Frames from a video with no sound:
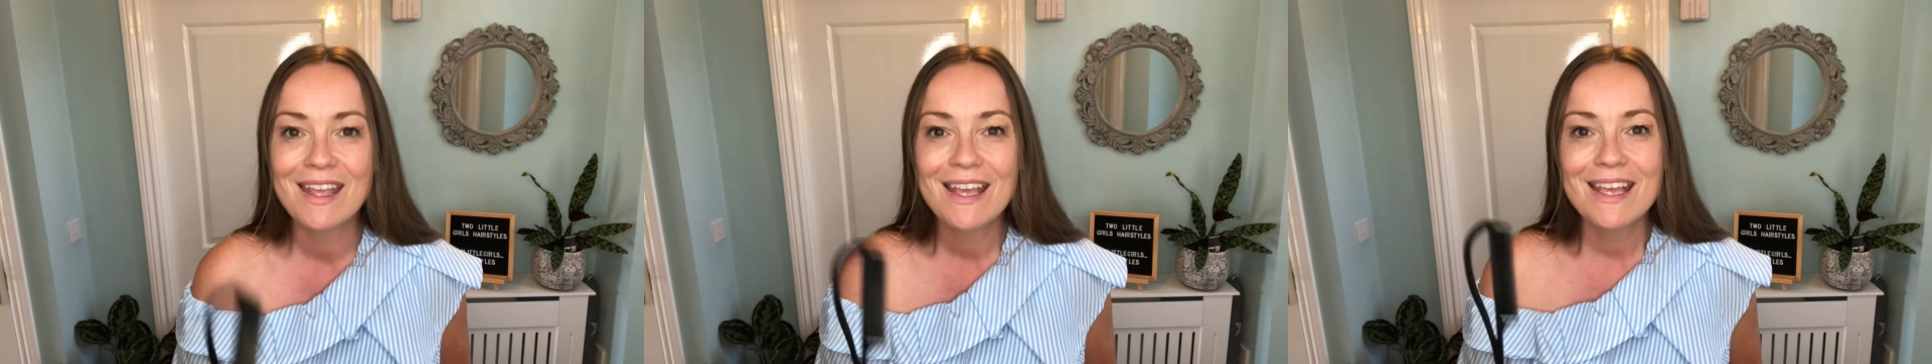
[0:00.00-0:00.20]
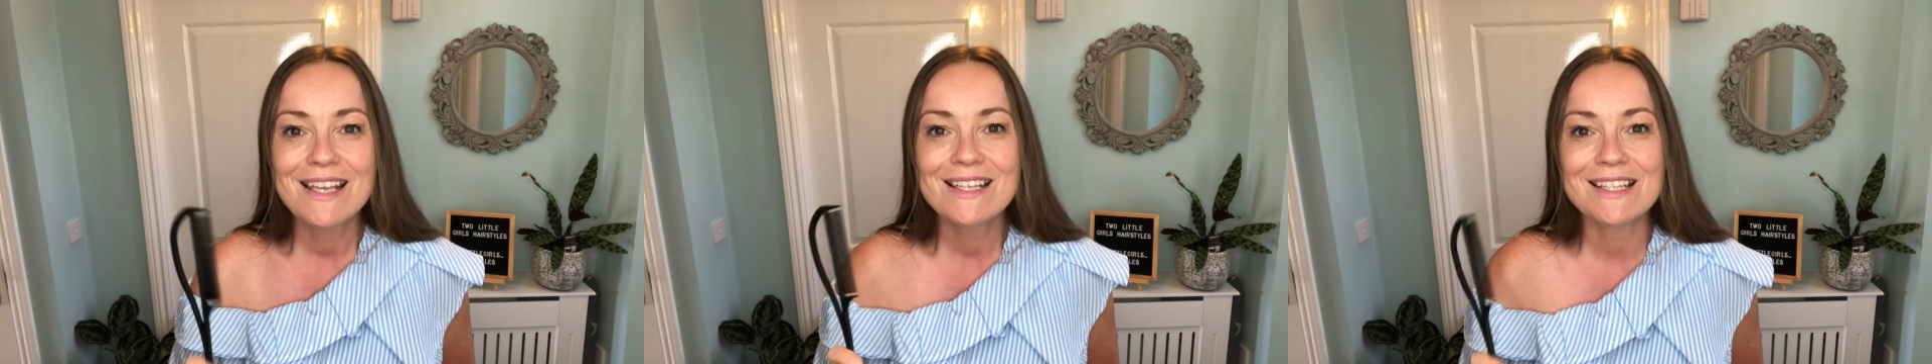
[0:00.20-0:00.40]

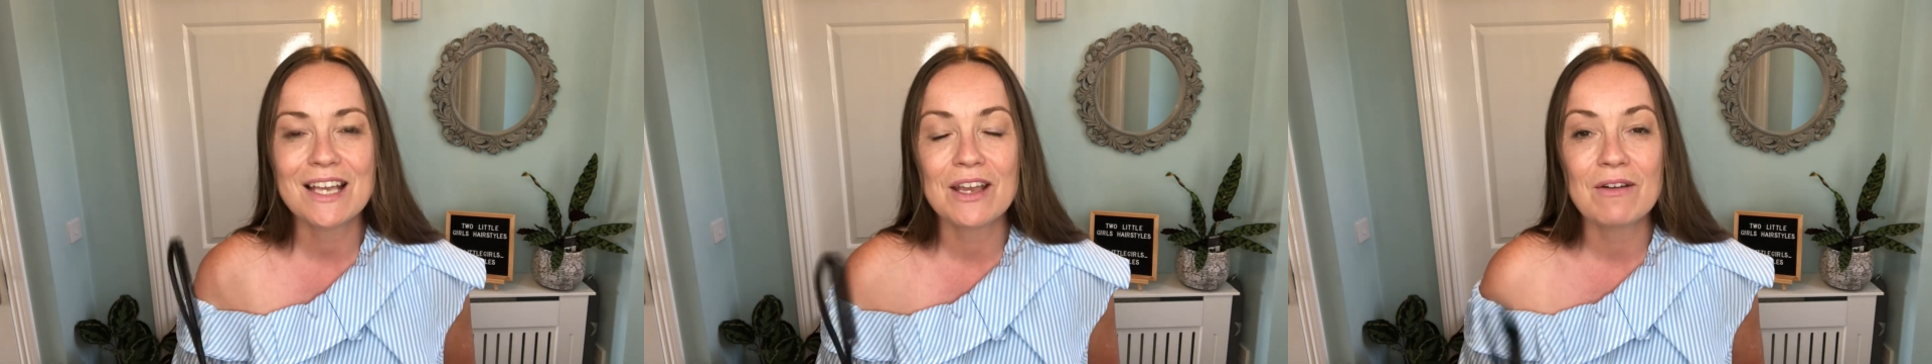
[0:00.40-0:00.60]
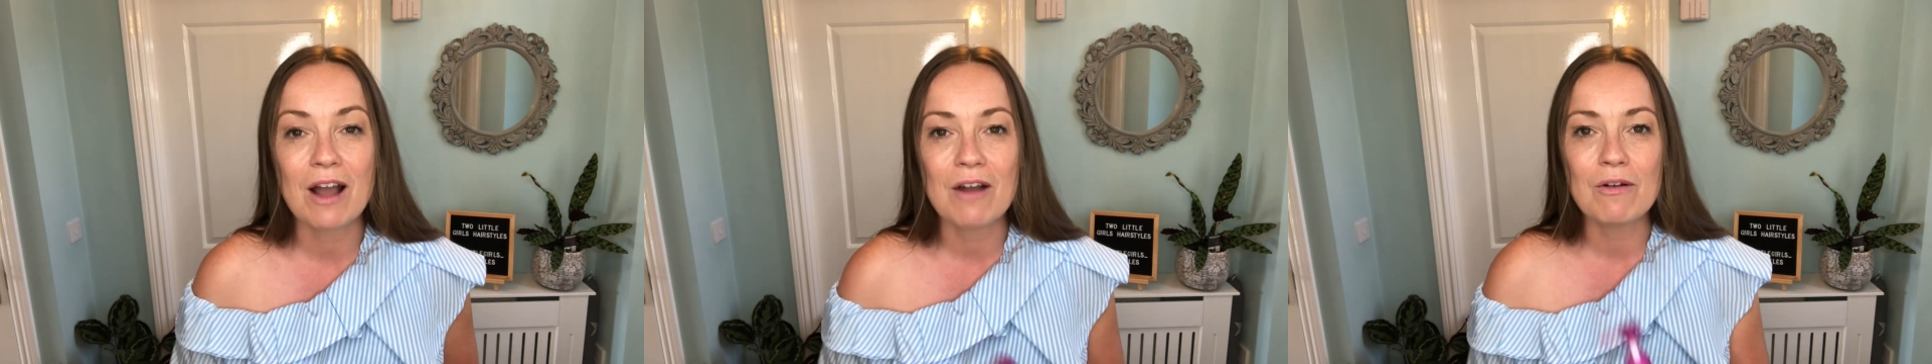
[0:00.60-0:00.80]
So
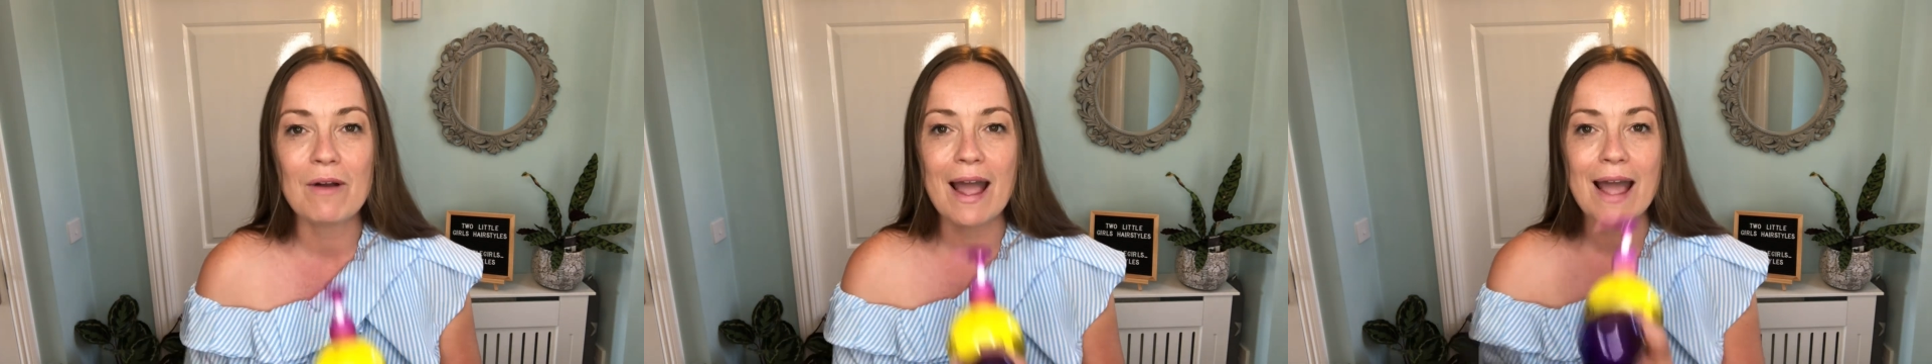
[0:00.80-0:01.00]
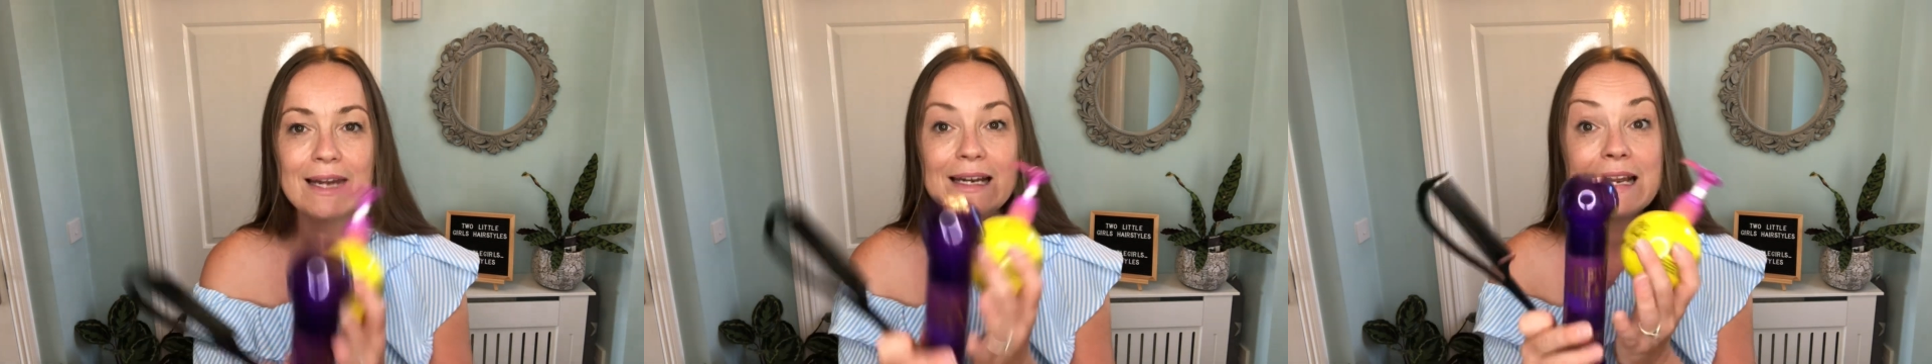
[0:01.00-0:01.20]
I'll
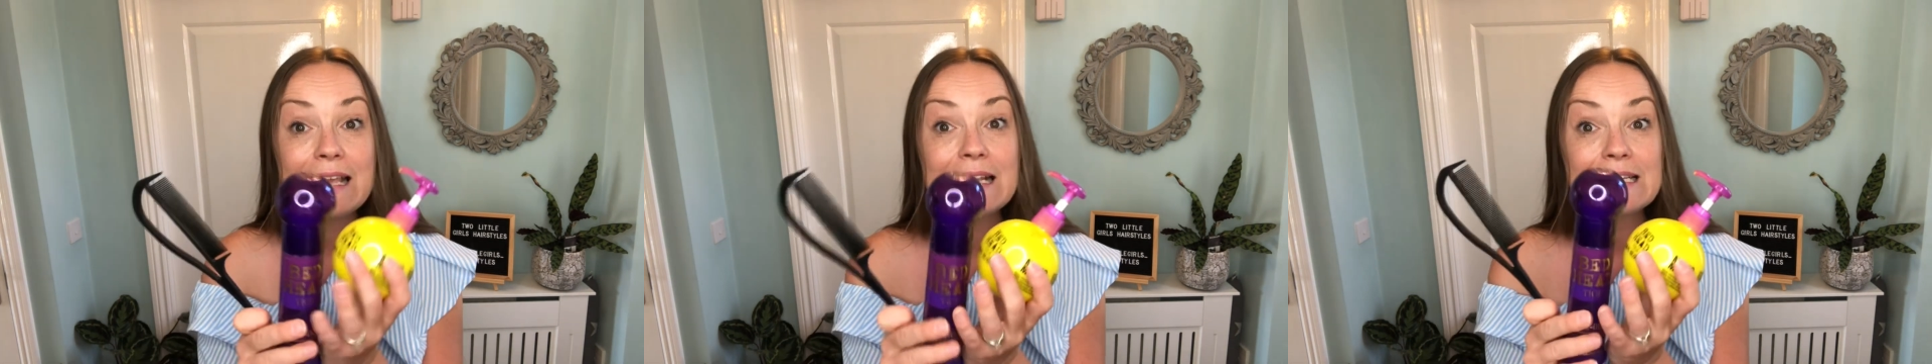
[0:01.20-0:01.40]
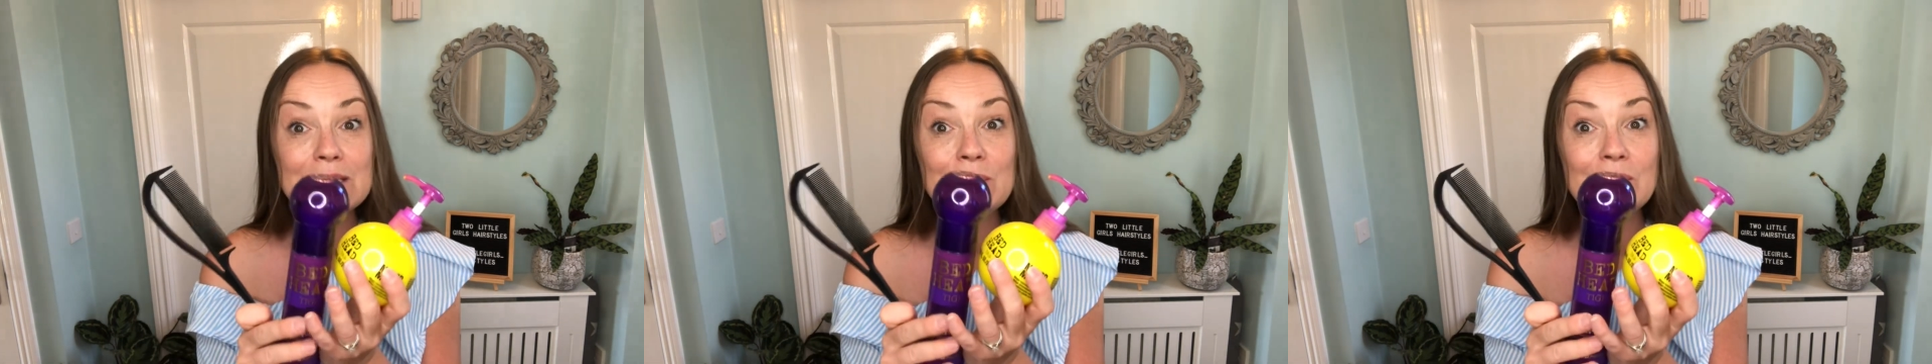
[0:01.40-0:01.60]
add
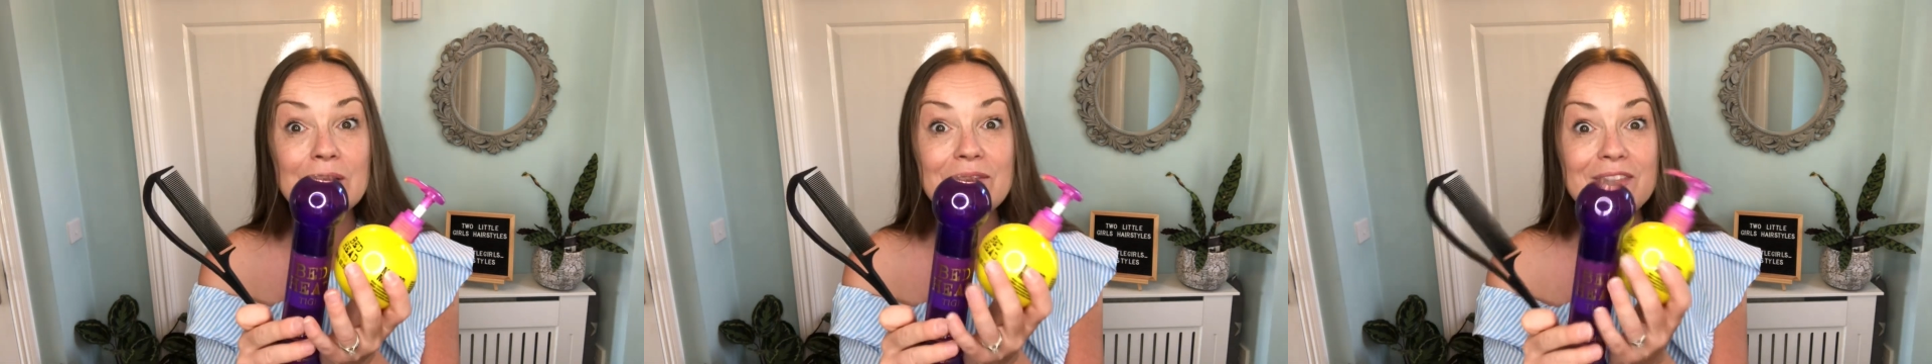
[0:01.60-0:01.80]
links to all